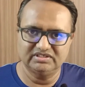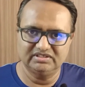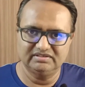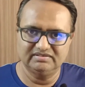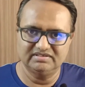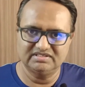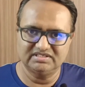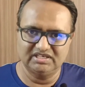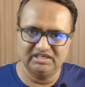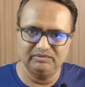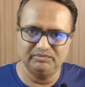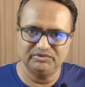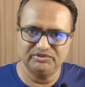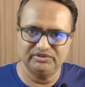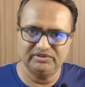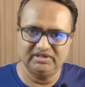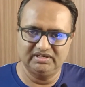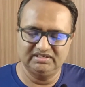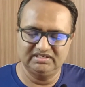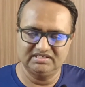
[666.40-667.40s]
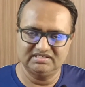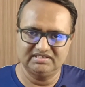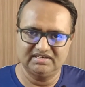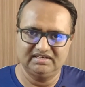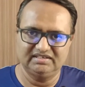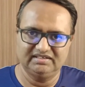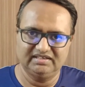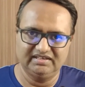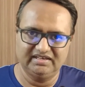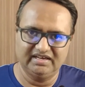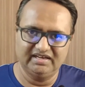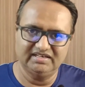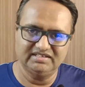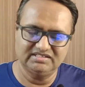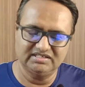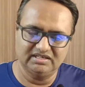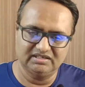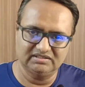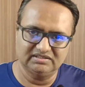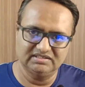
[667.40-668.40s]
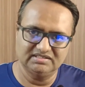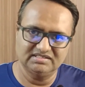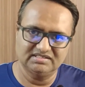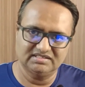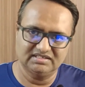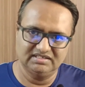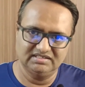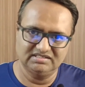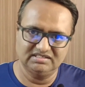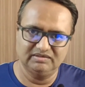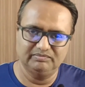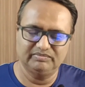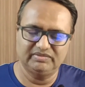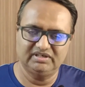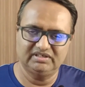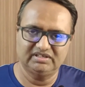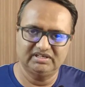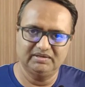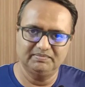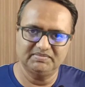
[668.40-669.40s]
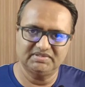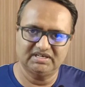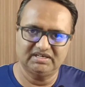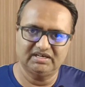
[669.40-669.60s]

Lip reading: series helps you understand the AI jargons in simple terms,